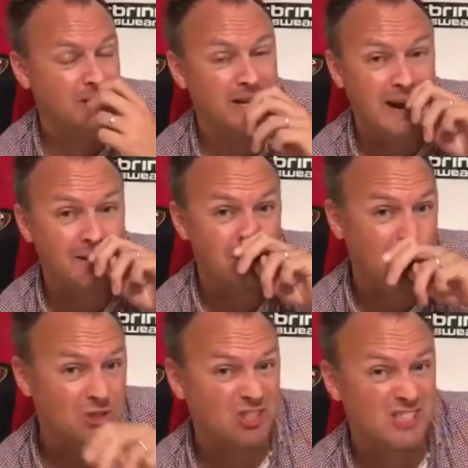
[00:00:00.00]
But then Harry
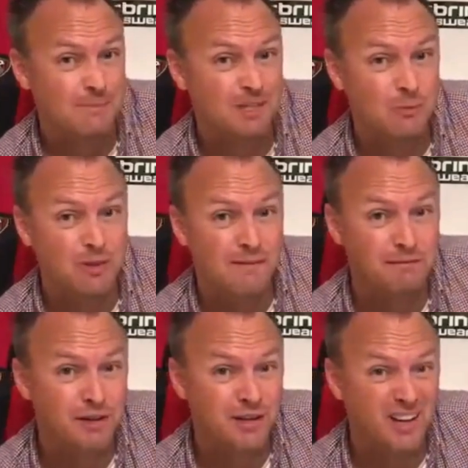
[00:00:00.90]
Wilson steps up with
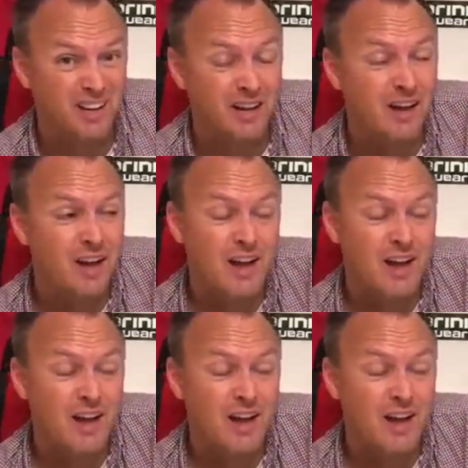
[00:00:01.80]
that free kick,